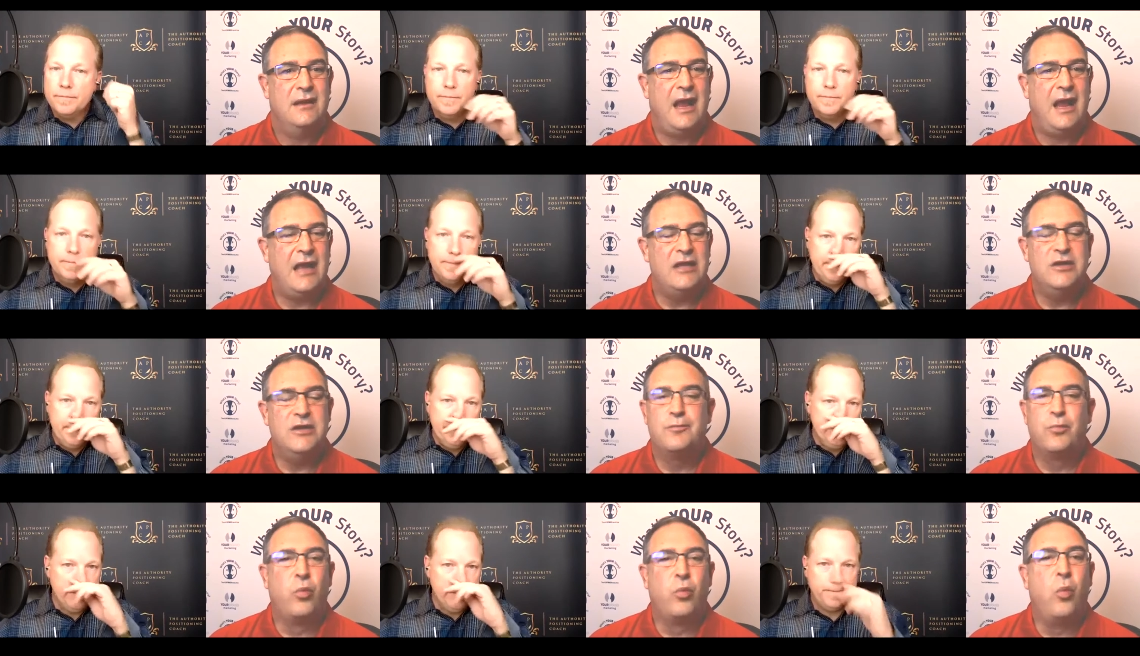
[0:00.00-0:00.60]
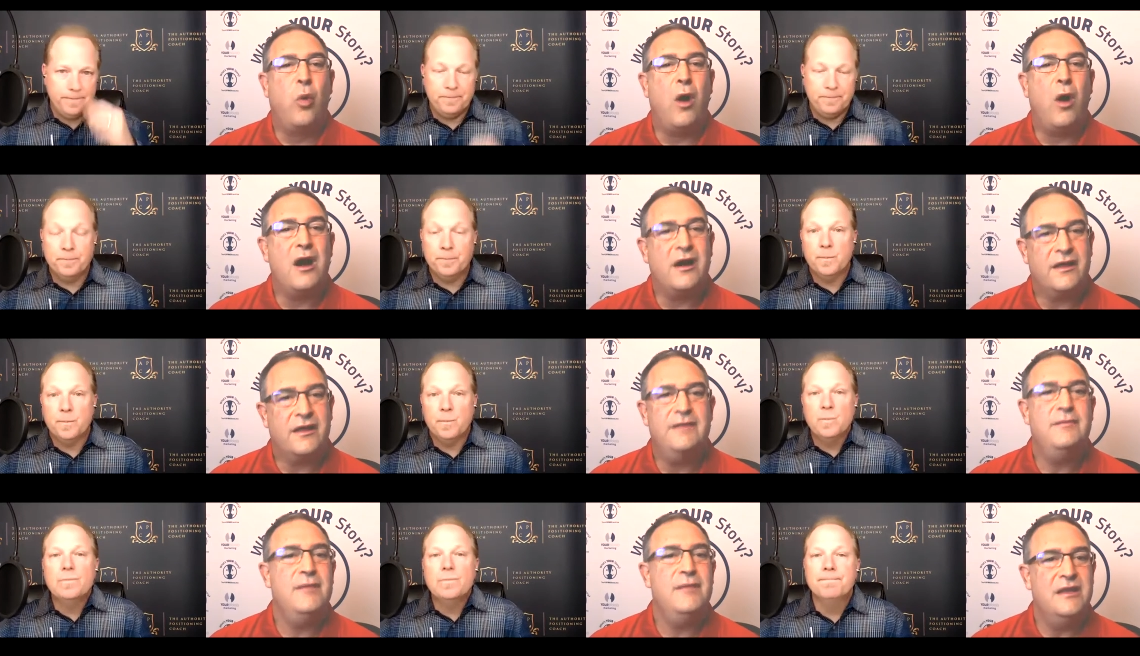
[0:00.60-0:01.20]
Speaker 1: and you
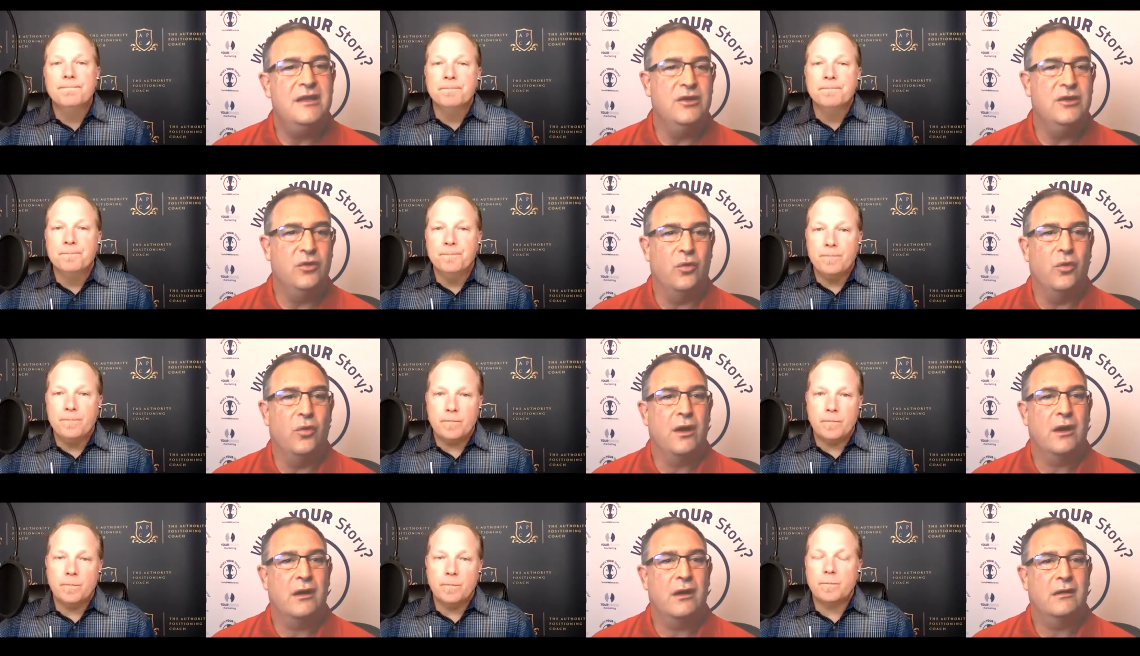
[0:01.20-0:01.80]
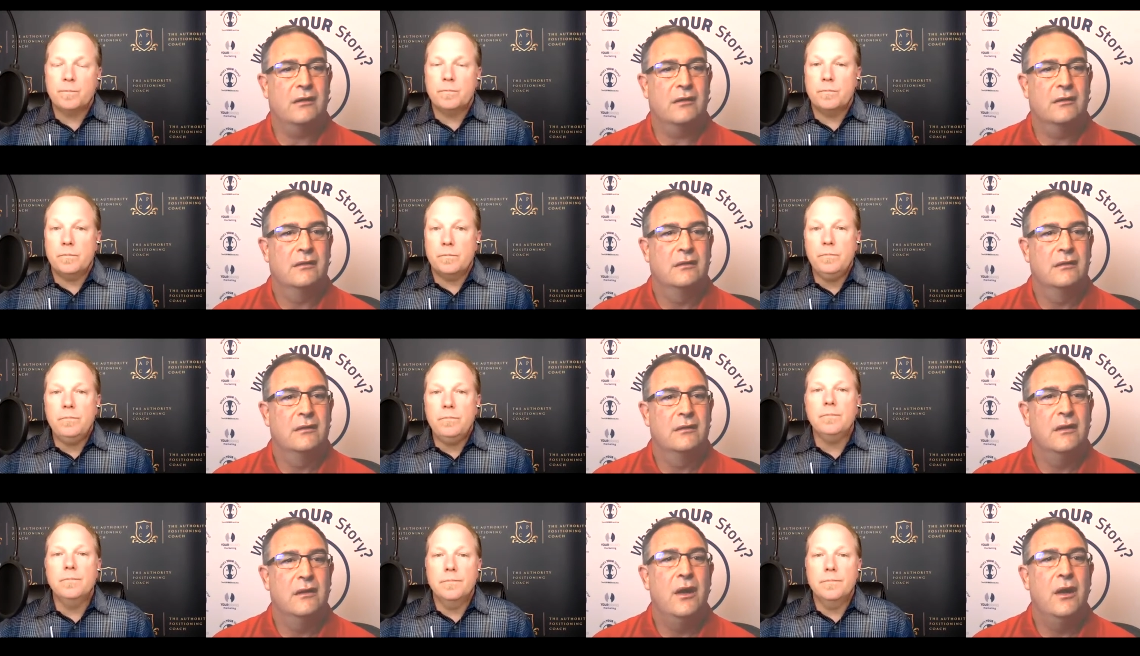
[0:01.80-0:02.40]
walk them in the door
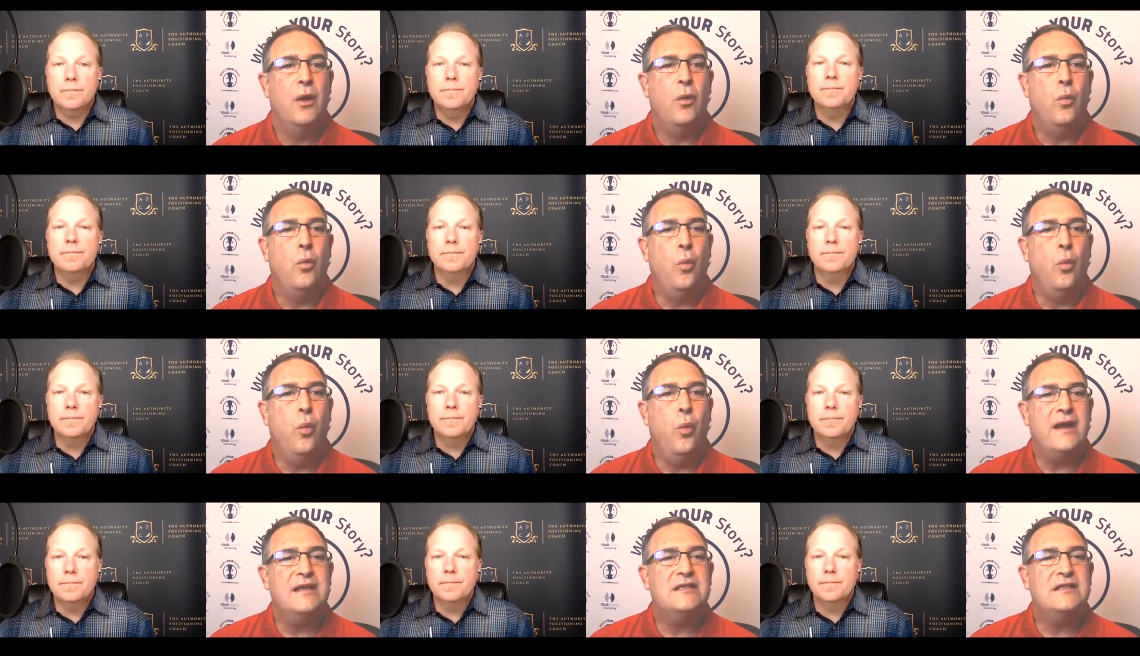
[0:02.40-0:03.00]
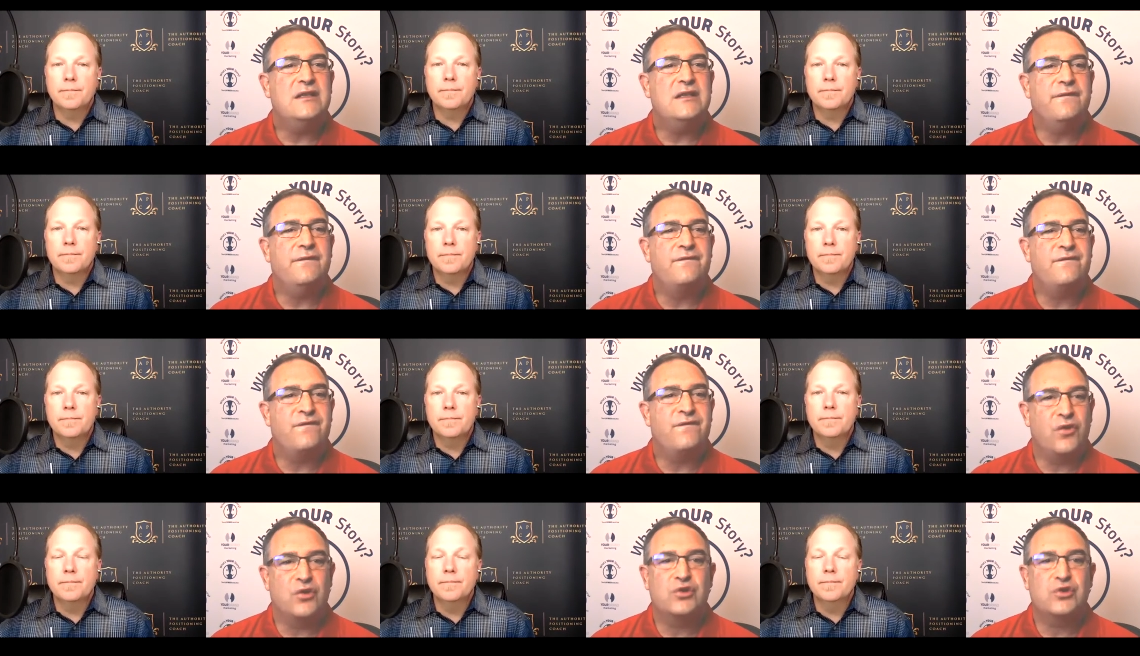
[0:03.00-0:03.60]
what is the
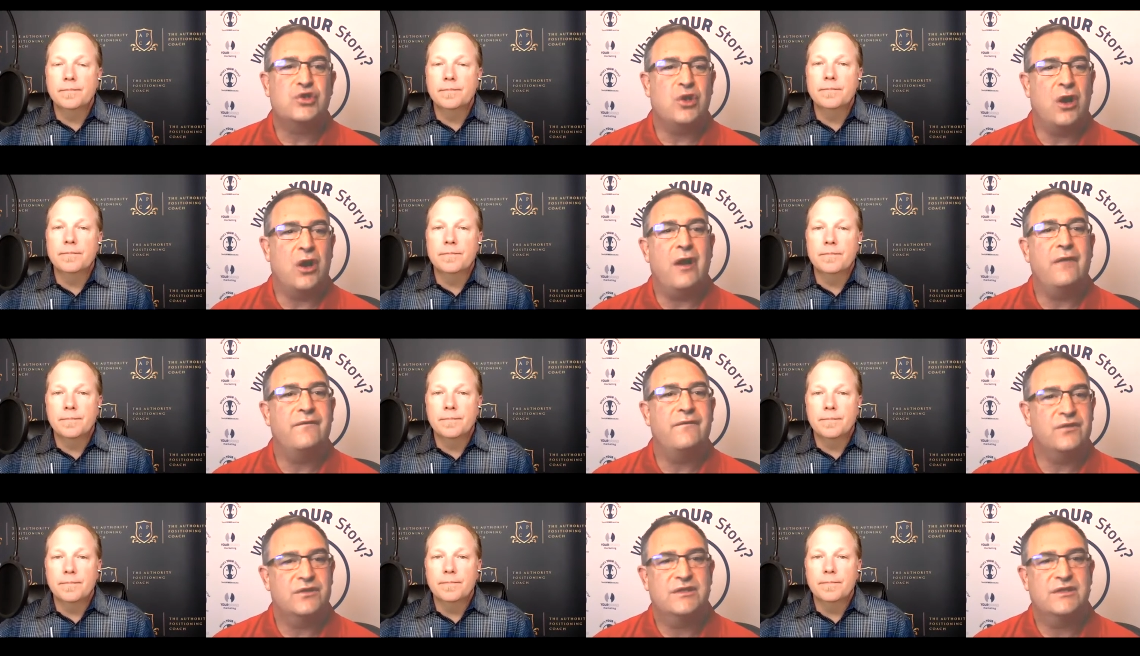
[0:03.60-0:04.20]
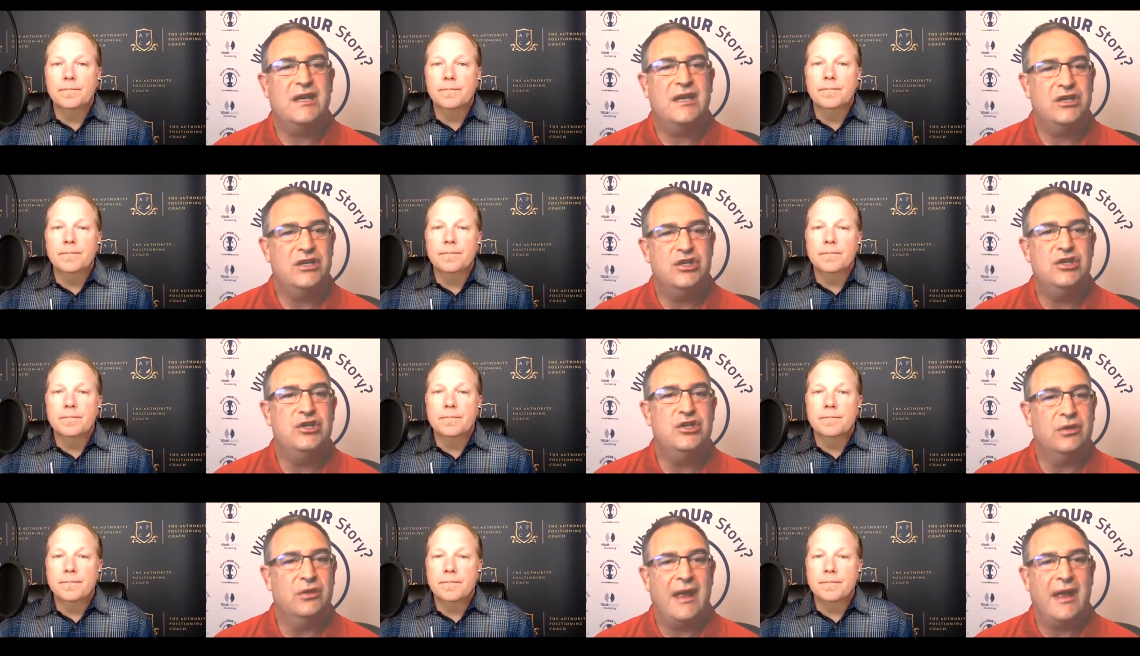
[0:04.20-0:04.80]
first
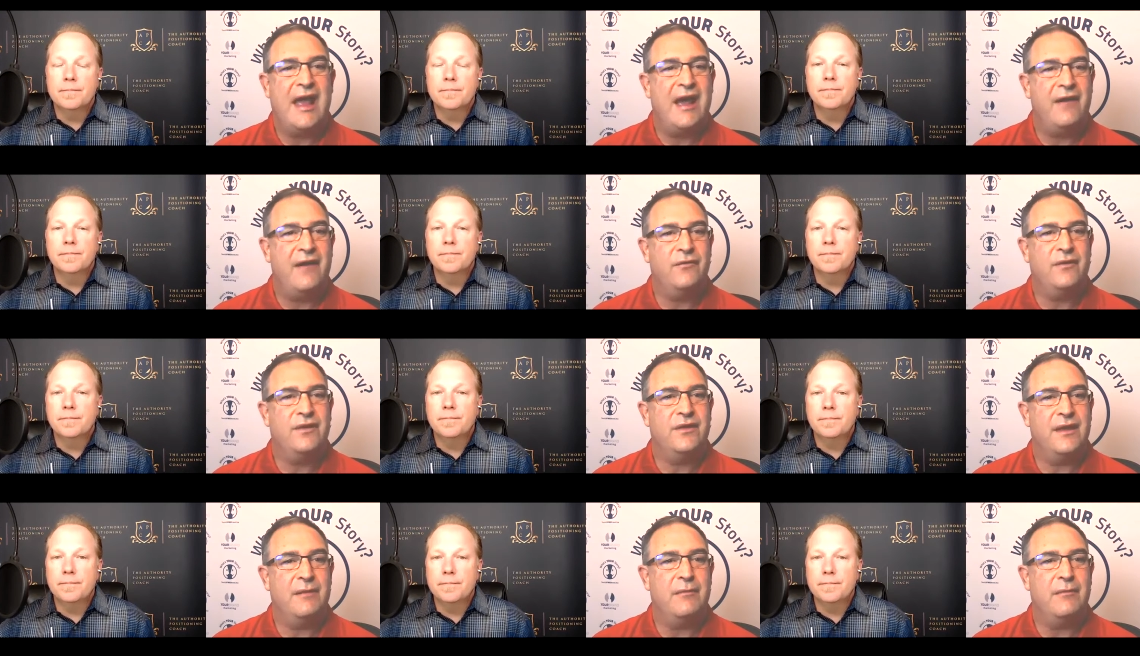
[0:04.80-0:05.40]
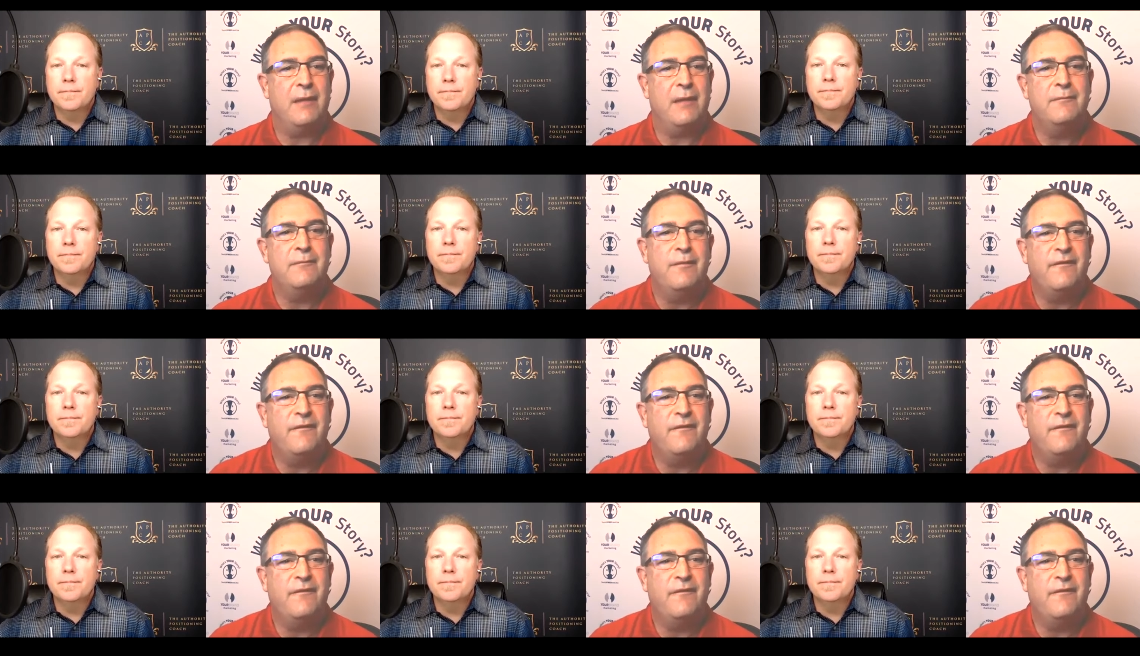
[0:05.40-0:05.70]
conversation you'll have with them uh,